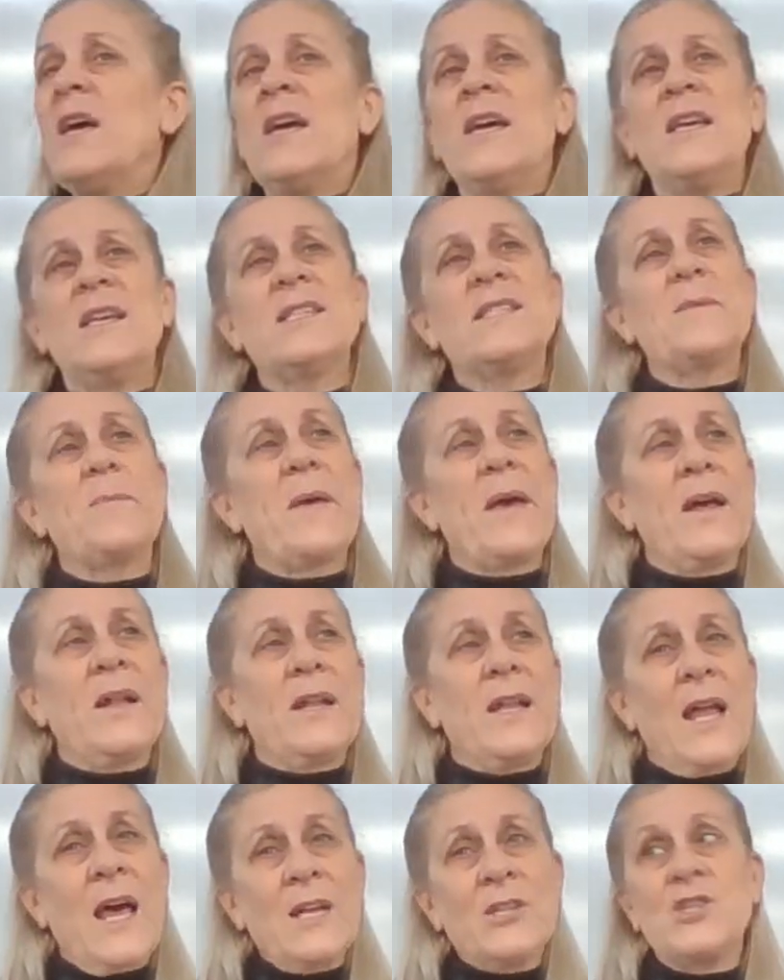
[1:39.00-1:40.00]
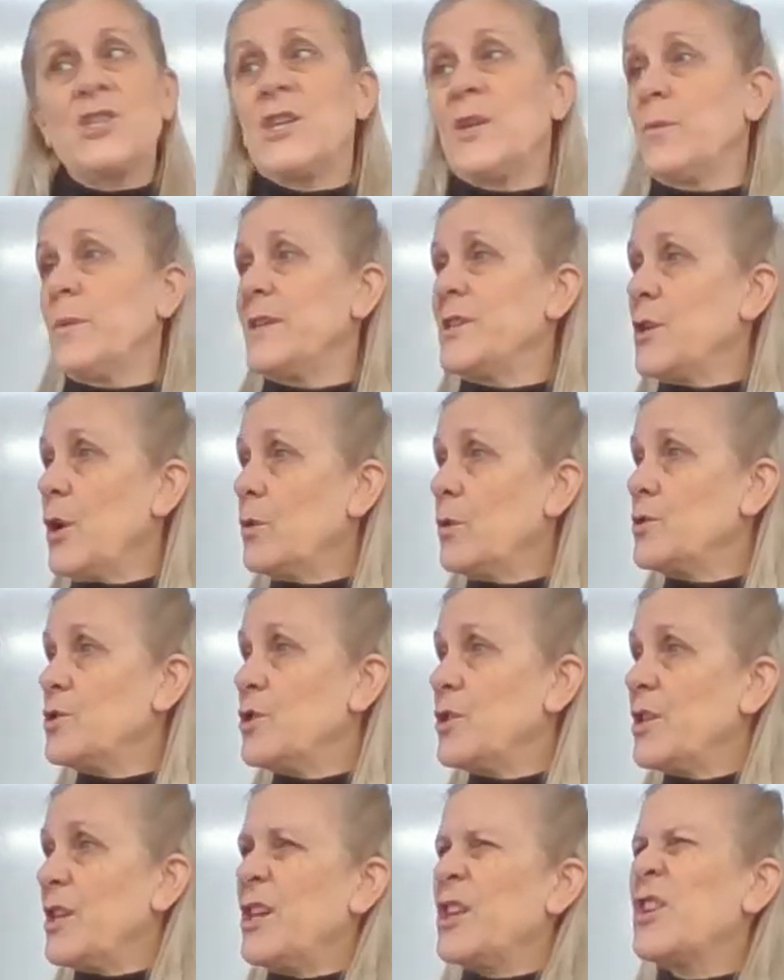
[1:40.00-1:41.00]
is, about last year we told
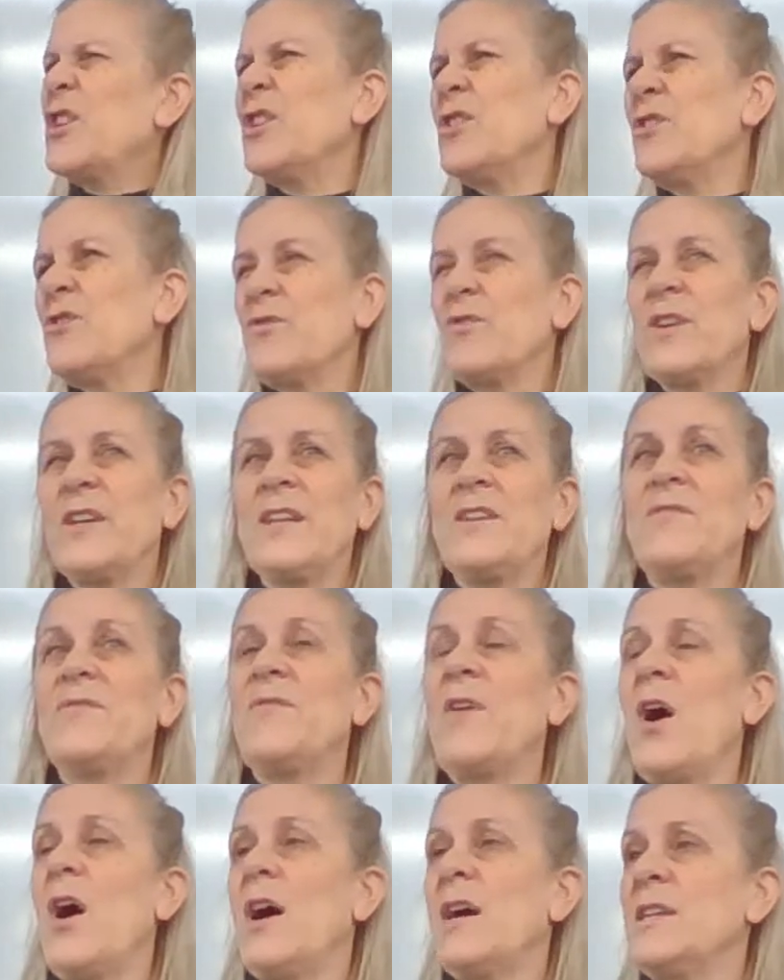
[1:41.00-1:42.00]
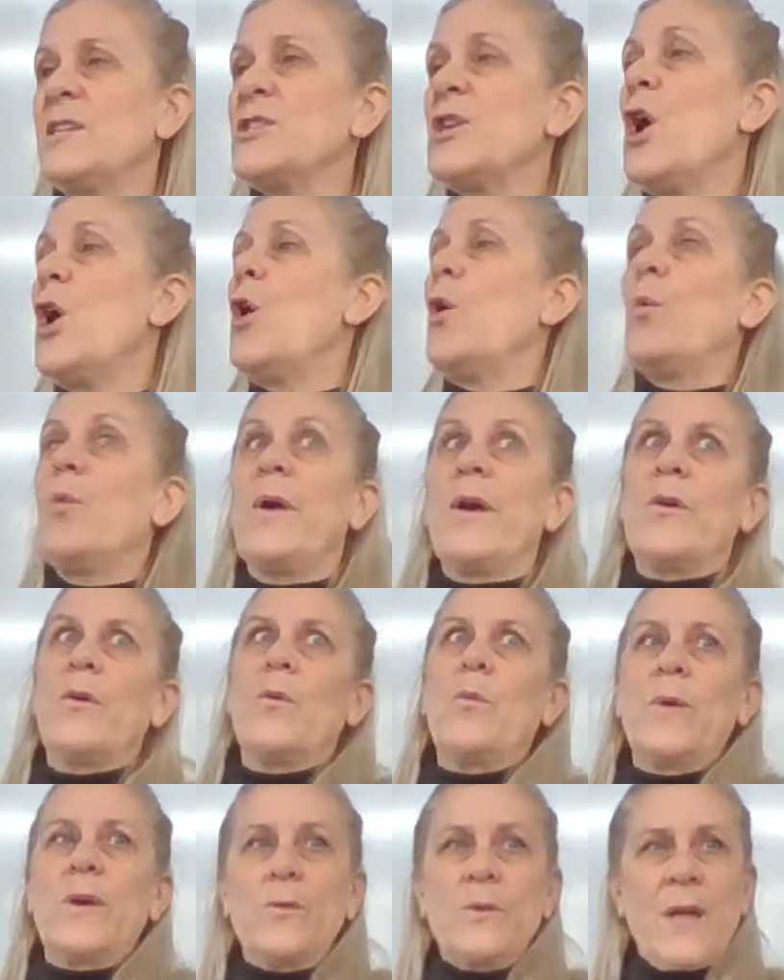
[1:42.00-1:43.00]
you that you couldn't really find where
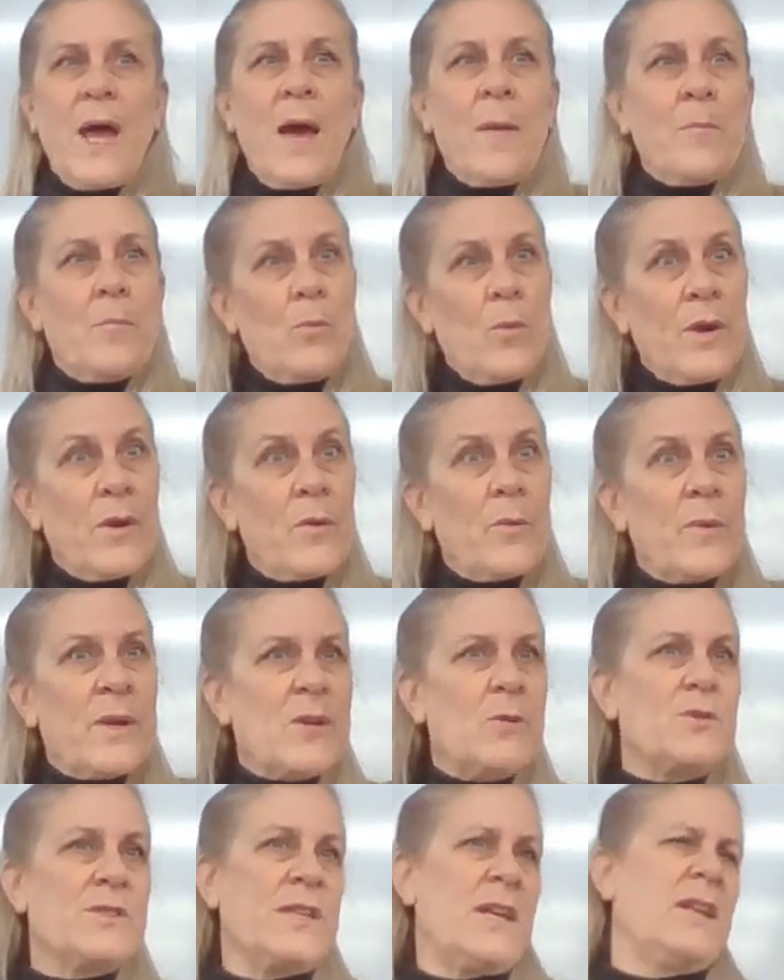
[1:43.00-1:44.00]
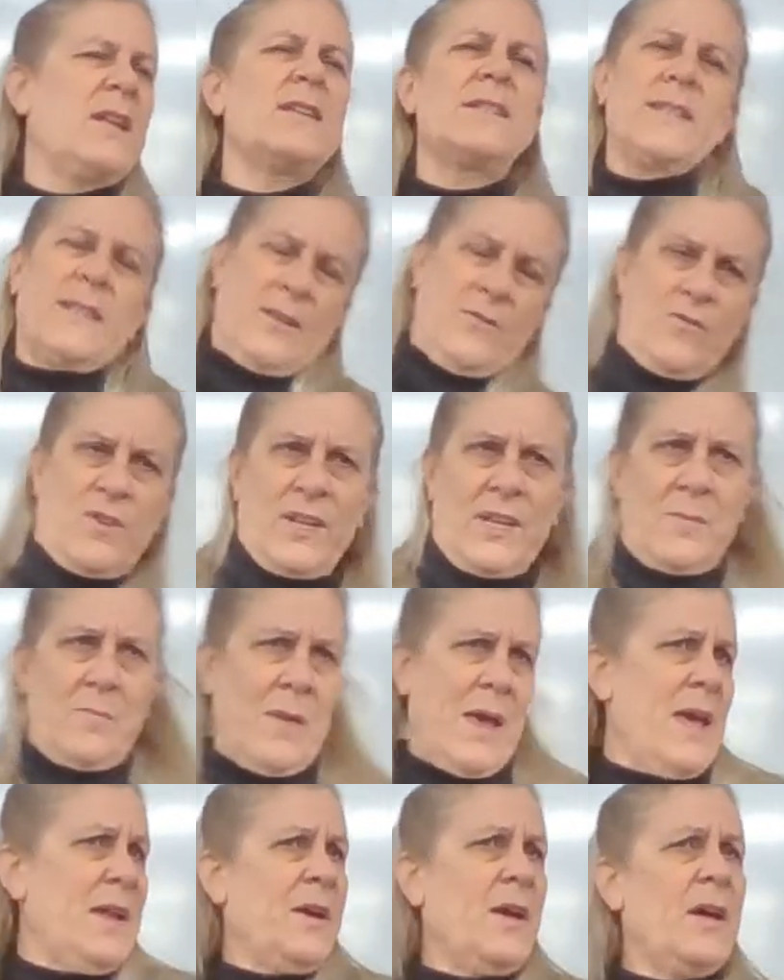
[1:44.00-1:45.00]
it wiggled up and where it wiggled down. It didn't really
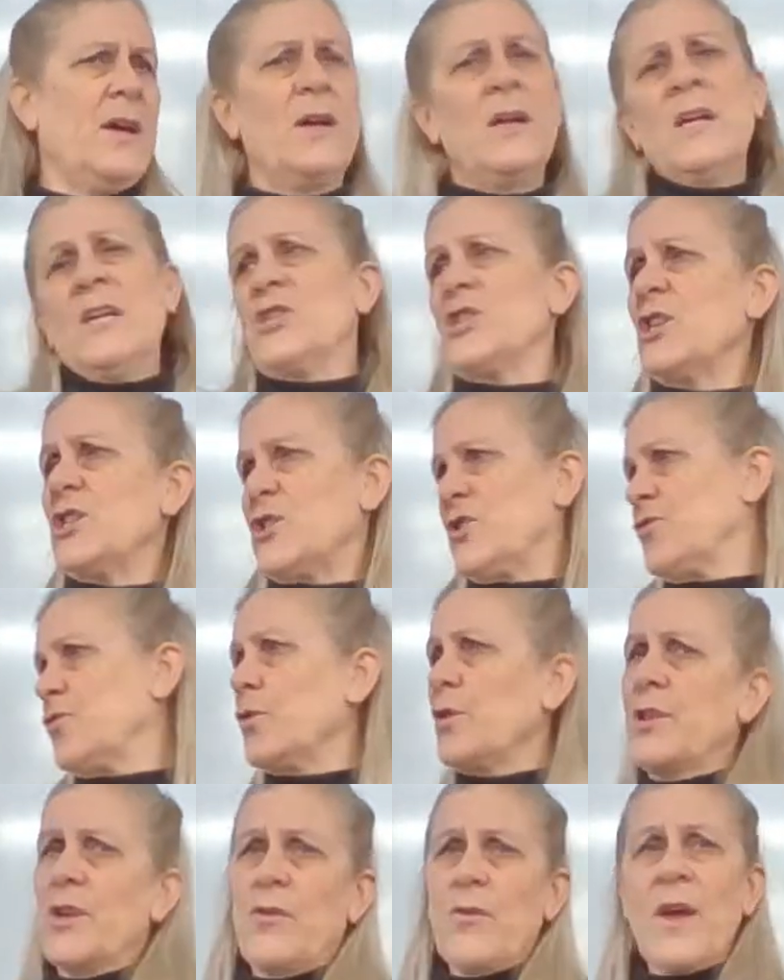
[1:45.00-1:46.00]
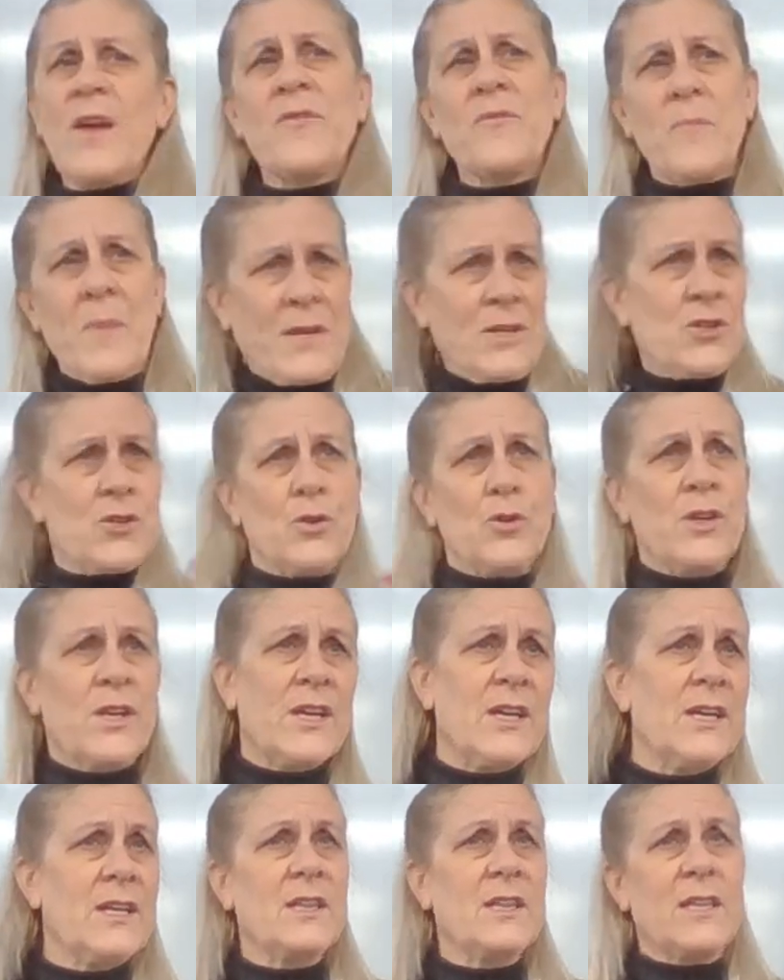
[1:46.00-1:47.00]
matter. Just draw the graph, make sure you
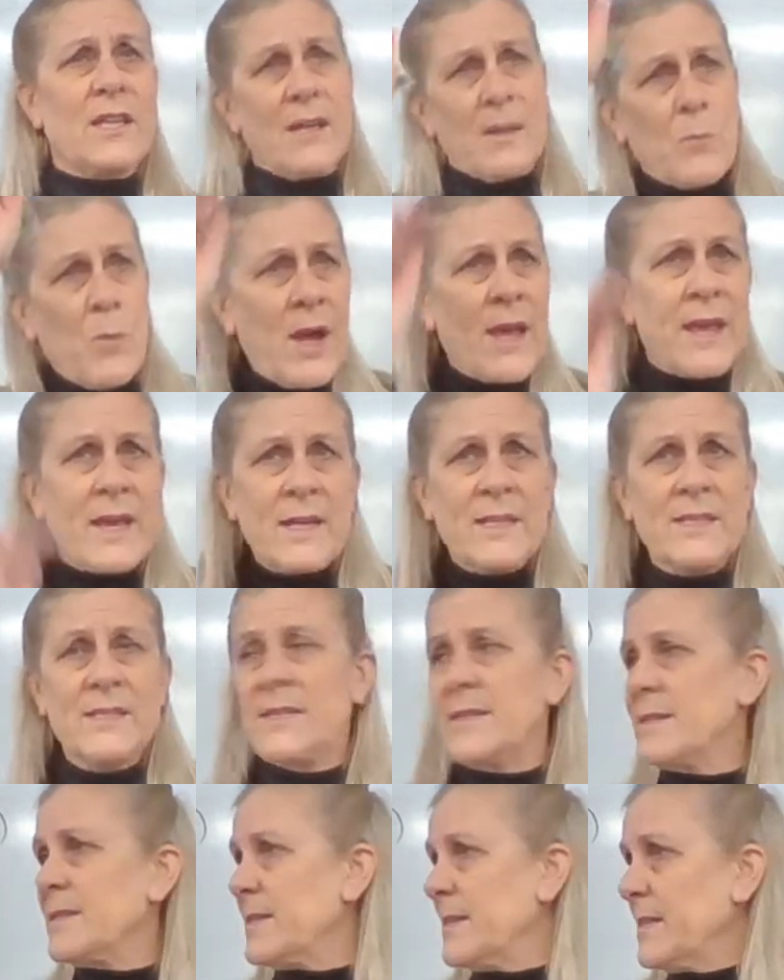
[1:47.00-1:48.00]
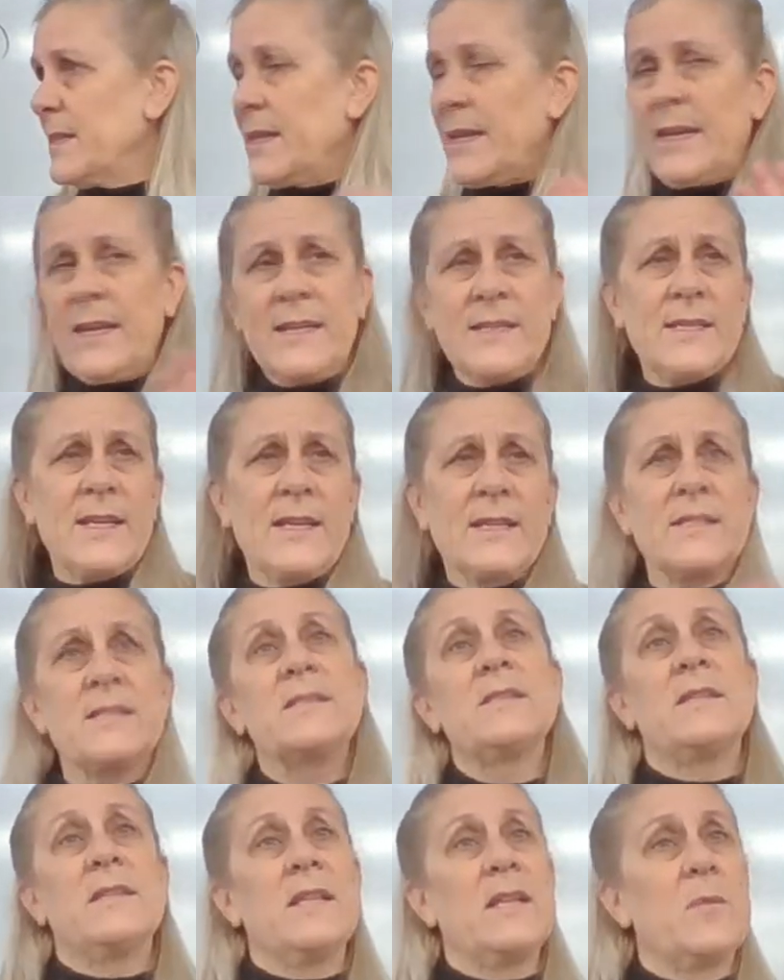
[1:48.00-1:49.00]
hit the y-axis and the
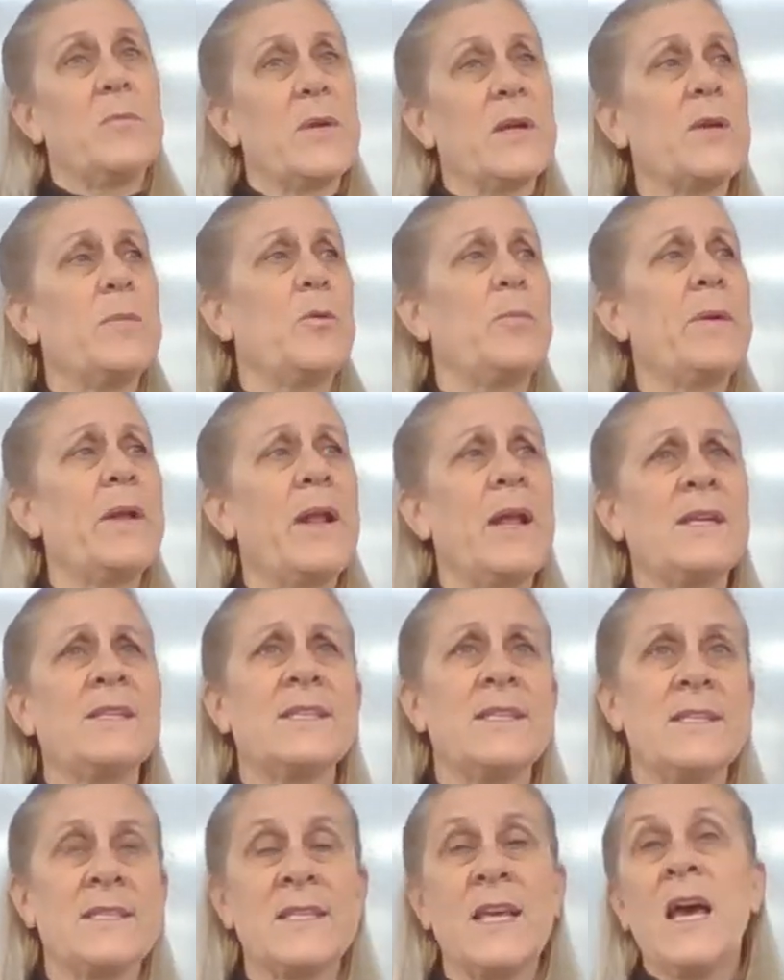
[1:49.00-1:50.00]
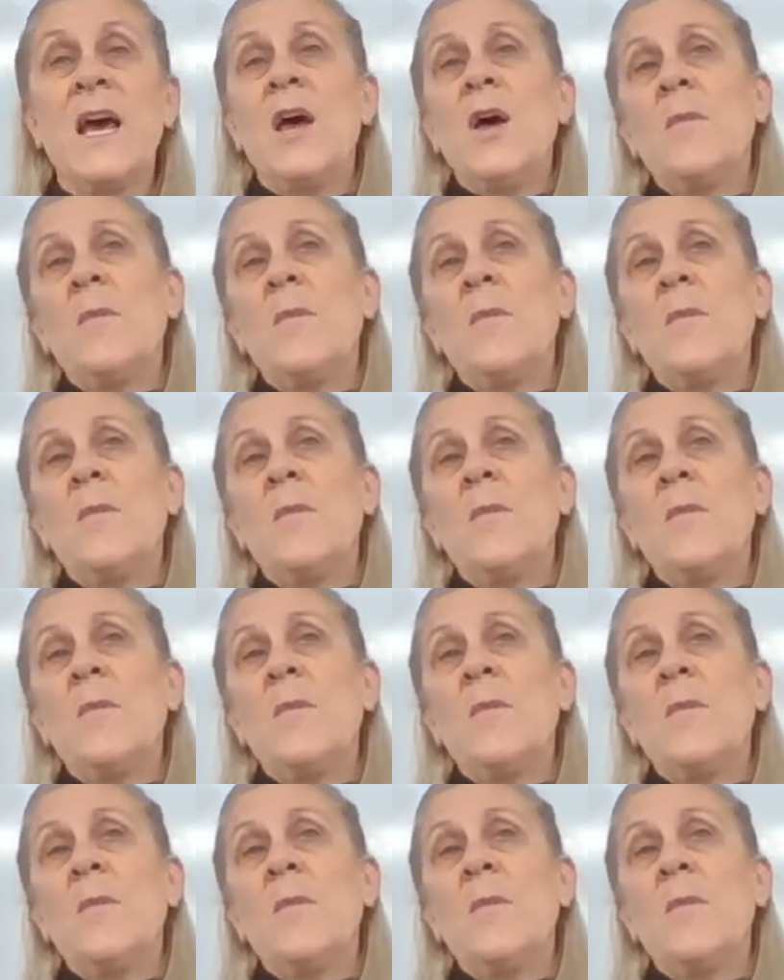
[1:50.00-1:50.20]
x-axis in the applicable places.